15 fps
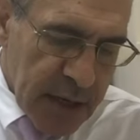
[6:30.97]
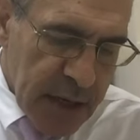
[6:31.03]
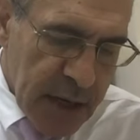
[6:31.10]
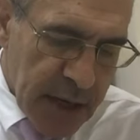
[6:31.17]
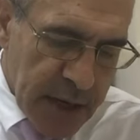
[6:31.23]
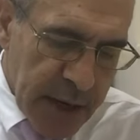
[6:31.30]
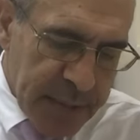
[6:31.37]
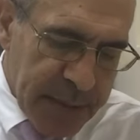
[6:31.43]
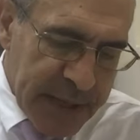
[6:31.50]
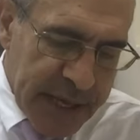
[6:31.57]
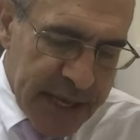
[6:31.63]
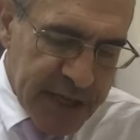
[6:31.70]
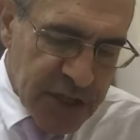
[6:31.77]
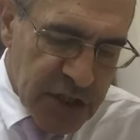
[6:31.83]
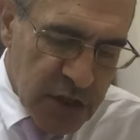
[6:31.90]
her
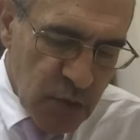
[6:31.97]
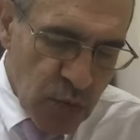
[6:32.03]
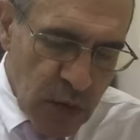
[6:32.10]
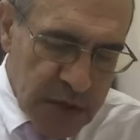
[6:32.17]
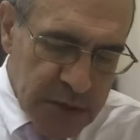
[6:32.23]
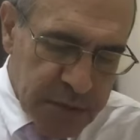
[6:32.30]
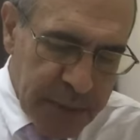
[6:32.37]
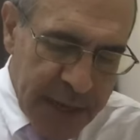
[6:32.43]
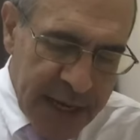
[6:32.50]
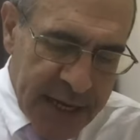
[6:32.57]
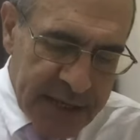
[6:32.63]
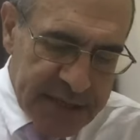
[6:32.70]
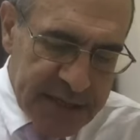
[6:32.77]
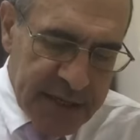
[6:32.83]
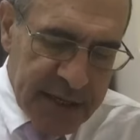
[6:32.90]
application was
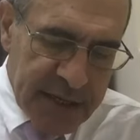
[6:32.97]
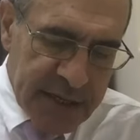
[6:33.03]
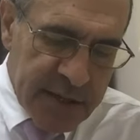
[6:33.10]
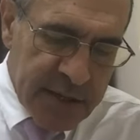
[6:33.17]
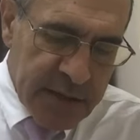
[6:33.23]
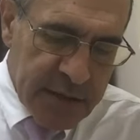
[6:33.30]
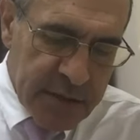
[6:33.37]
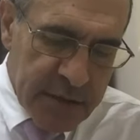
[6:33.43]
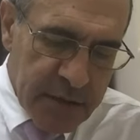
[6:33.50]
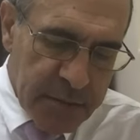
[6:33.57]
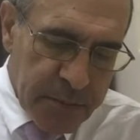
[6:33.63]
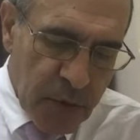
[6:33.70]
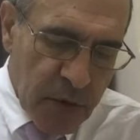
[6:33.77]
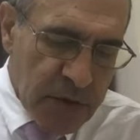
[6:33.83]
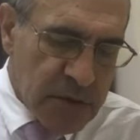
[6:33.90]
bad in
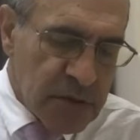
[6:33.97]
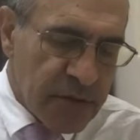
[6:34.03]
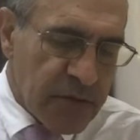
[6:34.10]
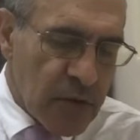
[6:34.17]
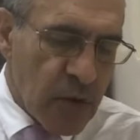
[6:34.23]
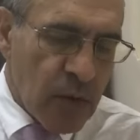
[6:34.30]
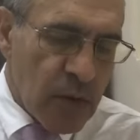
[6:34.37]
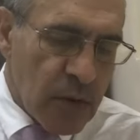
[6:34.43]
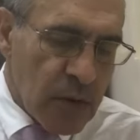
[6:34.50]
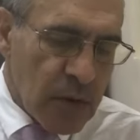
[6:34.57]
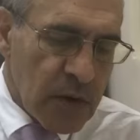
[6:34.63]
point of law.